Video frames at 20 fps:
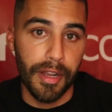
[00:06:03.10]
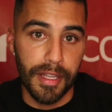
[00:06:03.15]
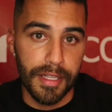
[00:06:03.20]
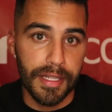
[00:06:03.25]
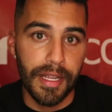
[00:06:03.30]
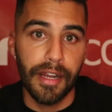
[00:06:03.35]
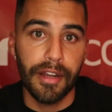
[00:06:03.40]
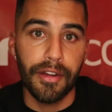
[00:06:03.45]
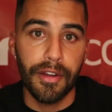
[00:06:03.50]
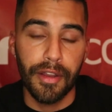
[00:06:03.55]
an
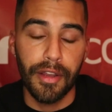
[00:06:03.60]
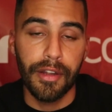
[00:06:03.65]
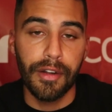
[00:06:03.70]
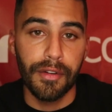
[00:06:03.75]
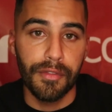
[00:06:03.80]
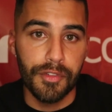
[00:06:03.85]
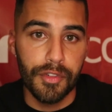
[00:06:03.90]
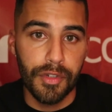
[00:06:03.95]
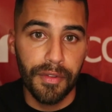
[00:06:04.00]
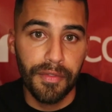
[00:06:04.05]
entire
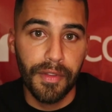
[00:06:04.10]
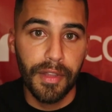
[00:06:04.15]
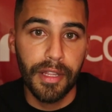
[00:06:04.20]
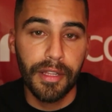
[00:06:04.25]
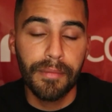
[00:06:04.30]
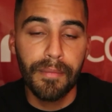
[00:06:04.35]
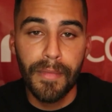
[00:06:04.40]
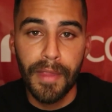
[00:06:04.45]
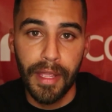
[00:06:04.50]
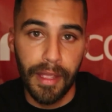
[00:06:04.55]
year of
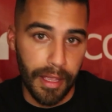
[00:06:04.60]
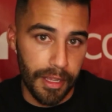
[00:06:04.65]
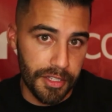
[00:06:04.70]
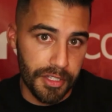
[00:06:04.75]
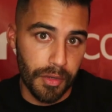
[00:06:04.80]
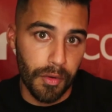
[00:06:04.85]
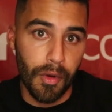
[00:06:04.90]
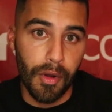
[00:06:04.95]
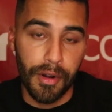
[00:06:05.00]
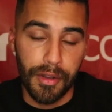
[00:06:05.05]
drifting, and
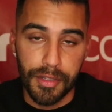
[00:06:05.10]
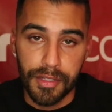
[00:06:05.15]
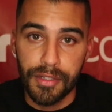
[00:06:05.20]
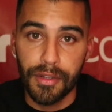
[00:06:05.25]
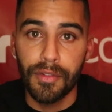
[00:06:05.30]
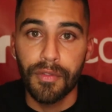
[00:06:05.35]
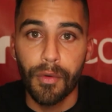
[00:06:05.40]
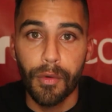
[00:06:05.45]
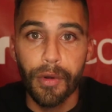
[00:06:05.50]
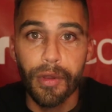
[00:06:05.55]
so on and
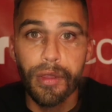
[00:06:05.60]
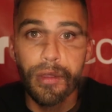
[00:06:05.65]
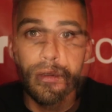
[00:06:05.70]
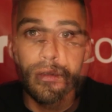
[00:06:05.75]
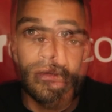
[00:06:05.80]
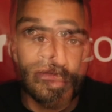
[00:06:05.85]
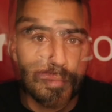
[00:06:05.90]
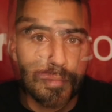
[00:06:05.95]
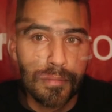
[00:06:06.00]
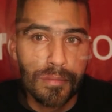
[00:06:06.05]
so forth.
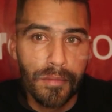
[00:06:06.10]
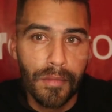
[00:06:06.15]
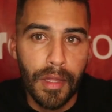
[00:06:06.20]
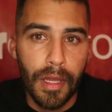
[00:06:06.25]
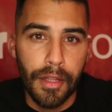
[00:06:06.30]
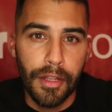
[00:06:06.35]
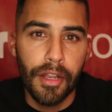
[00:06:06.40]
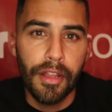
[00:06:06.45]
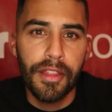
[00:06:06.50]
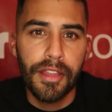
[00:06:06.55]

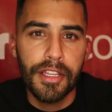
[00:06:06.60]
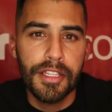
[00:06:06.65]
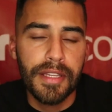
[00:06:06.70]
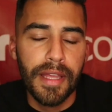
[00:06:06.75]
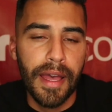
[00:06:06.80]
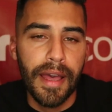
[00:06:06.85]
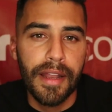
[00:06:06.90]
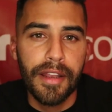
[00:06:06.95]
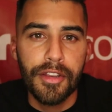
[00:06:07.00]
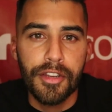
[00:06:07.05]
Another thing to
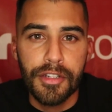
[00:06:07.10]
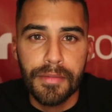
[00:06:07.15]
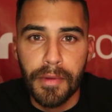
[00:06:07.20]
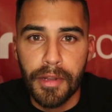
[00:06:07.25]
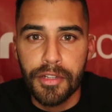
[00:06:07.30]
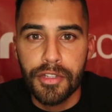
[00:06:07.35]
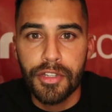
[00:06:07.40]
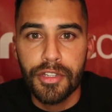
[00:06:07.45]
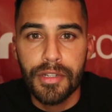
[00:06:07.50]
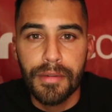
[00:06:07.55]
add in your
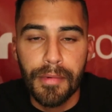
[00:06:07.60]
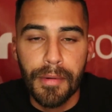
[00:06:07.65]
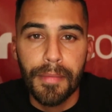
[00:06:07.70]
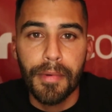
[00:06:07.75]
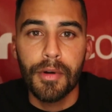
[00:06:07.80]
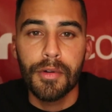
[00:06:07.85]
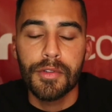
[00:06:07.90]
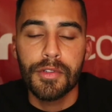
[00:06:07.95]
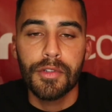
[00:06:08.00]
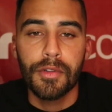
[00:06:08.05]
sponsorship
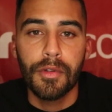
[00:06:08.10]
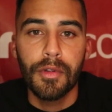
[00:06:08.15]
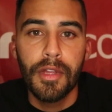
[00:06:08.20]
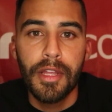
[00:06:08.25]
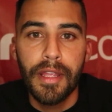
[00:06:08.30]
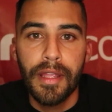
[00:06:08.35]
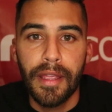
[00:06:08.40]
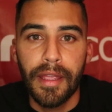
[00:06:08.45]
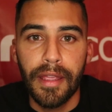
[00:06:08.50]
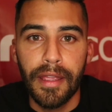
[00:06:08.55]
proposal
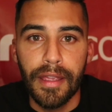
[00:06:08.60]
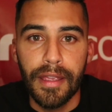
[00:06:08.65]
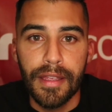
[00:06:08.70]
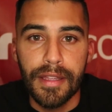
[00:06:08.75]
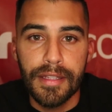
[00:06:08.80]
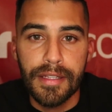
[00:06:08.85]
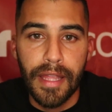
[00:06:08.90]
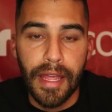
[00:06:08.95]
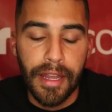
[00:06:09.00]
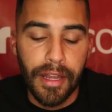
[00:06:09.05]

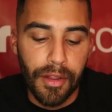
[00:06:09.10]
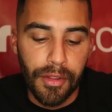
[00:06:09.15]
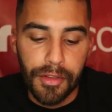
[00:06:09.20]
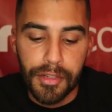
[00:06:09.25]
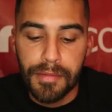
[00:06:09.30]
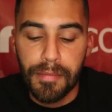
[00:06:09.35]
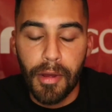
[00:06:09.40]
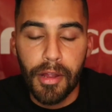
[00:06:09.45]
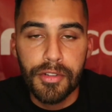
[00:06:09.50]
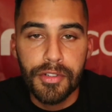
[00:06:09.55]
is any other
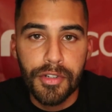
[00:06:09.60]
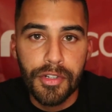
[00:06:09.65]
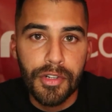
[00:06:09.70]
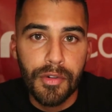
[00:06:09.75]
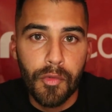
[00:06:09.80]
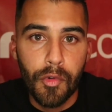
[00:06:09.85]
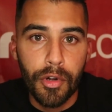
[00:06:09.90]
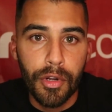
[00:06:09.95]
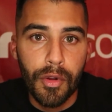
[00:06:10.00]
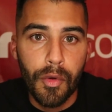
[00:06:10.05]
sponsors
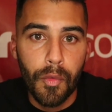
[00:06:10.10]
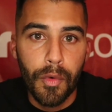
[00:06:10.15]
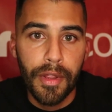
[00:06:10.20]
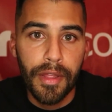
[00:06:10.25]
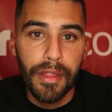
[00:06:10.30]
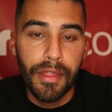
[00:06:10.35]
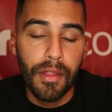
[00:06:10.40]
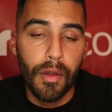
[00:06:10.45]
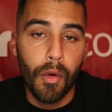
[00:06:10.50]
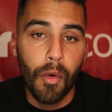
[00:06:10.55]
you're working
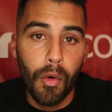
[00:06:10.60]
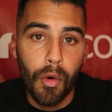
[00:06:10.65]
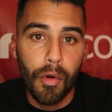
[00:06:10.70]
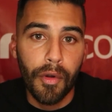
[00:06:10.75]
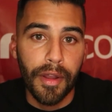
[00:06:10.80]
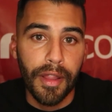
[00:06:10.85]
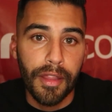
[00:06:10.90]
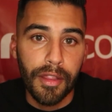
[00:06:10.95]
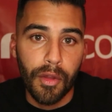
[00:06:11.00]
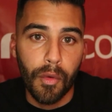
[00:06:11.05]
with
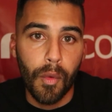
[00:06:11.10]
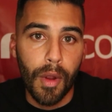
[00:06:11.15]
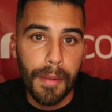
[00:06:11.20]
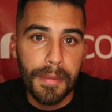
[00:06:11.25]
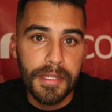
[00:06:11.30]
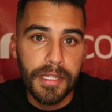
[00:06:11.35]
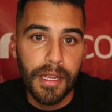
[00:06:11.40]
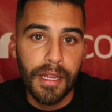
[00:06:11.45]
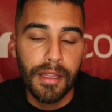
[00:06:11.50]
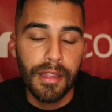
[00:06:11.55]
or in the
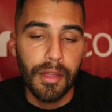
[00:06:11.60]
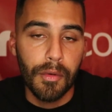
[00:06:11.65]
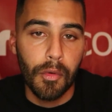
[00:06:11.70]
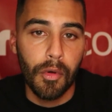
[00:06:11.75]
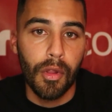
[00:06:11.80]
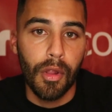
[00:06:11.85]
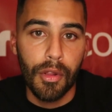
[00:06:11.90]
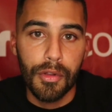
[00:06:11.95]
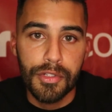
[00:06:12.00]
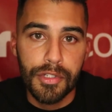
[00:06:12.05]
website that
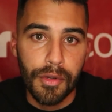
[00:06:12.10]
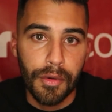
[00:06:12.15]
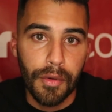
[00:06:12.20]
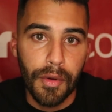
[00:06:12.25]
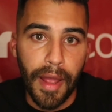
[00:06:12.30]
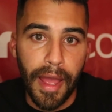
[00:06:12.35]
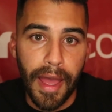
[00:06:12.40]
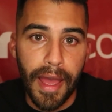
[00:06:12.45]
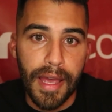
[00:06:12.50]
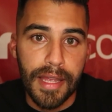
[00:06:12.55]
will also
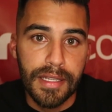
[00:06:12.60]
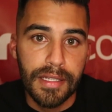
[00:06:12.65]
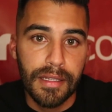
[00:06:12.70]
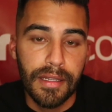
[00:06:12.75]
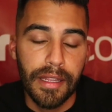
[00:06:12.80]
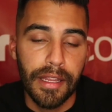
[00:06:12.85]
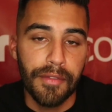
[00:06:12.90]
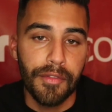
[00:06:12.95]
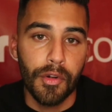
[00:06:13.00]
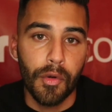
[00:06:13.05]
ask
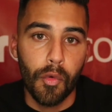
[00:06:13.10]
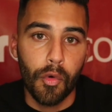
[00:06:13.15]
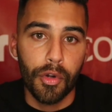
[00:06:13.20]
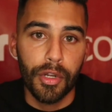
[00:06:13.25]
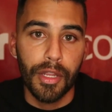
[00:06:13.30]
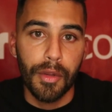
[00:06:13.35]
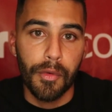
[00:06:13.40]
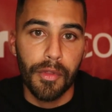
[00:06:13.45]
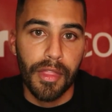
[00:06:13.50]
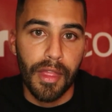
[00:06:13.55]
if you're
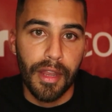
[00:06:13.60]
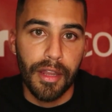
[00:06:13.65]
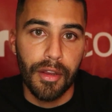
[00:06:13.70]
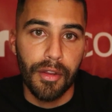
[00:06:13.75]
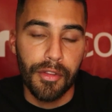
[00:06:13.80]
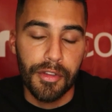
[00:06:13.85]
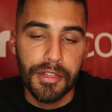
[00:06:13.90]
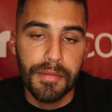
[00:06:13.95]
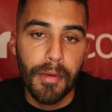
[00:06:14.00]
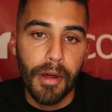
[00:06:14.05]
working with any
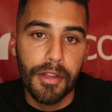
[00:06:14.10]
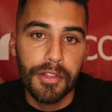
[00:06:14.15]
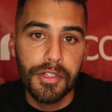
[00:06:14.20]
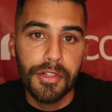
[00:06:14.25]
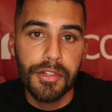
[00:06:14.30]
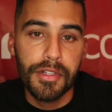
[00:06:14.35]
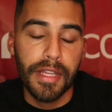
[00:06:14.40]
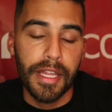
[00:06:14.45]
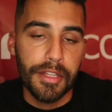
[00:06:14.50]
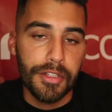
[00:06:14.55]
other
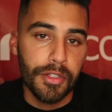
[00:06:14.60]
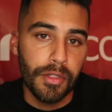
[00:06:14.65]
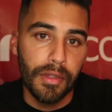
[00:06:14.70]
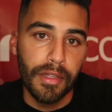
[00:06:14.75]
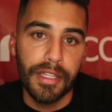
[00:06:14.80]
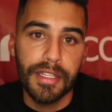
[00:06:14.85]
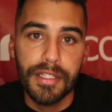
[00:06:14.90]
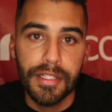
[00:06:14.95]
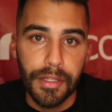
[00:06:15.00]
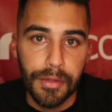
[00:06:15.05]
sponsors and to
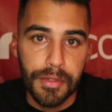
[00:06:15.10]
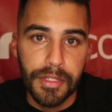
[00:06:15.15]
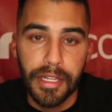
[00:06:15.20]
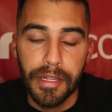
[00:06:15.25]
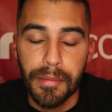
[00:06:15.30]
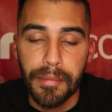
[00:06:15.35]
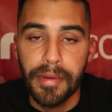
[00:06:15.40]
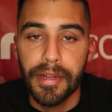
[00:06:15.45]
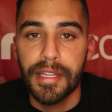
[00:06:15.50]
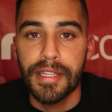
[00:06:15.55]
list those
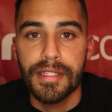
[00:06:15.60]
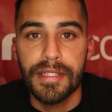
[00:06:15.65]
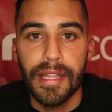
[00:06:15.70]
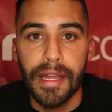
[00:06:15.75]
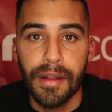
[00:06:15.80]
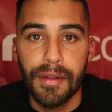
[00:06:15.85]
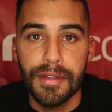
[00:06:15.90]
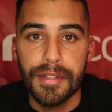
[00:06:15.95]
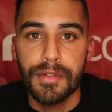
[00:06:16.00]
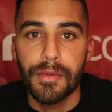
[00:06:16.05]
companies
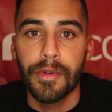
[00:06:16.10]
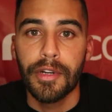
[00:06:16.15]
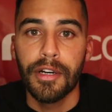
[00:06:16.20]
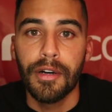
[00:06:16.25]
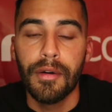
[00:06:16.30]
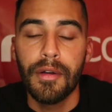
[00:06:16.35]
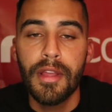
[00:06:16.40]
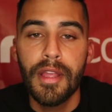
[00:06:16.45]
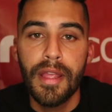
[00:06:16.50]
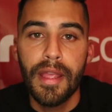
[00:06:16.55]
down as
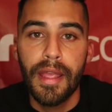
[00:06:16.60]
well